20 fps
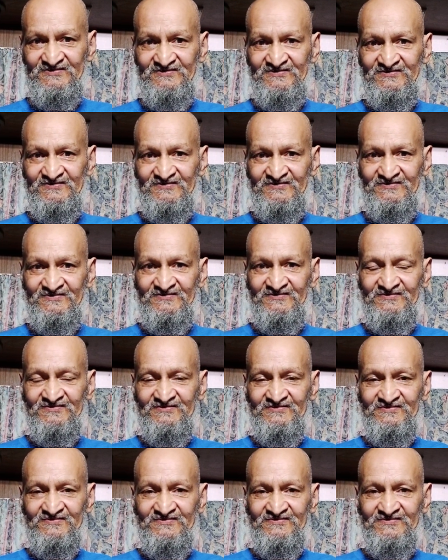
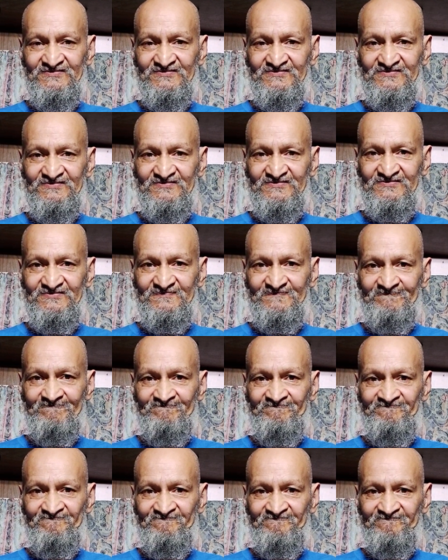
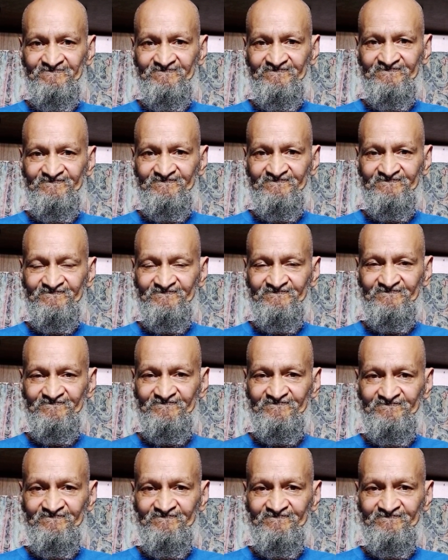[no speech]